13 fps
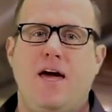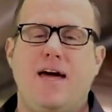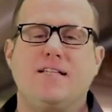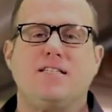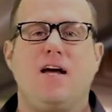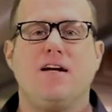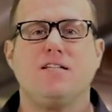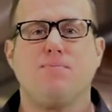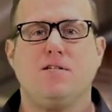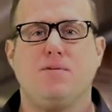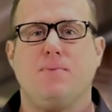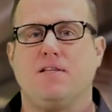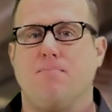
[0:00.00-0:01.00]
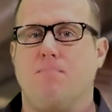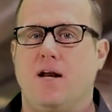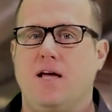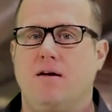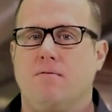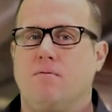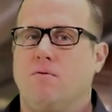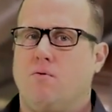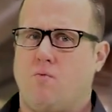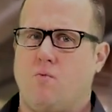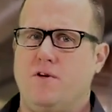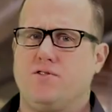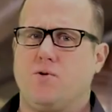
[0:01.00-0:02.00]
It's not as much about the money,
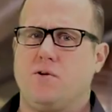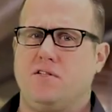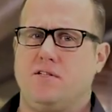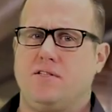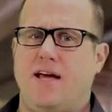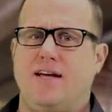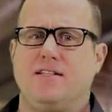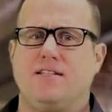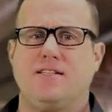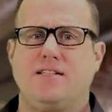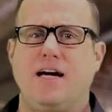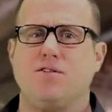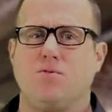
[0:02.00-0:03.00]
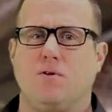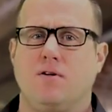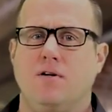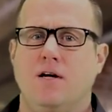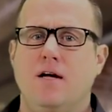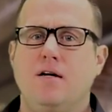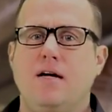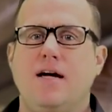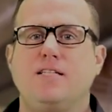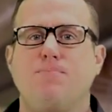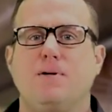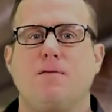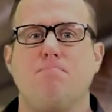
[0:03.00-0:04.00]
resources, and schedule, it's
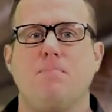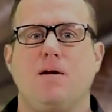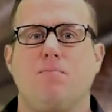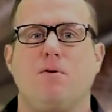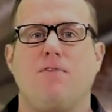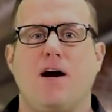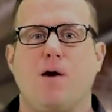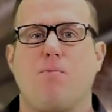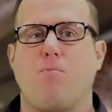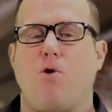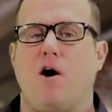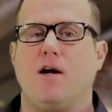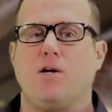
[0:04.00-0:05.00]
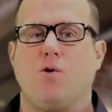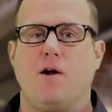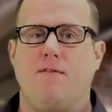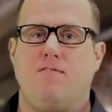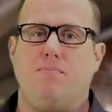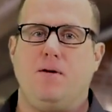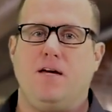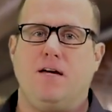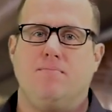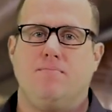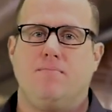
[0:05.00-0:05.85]
about the minimal viable product, or MVP.